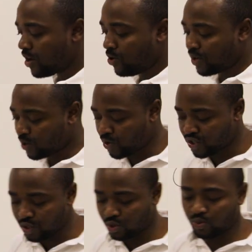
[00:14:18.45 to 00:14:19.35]
Look at
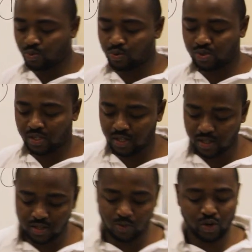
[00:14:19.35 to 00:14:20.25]
question 2. You see,
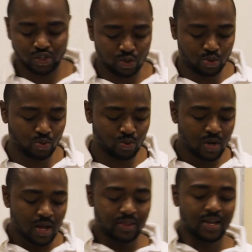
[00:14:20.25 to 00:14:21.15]
question 2,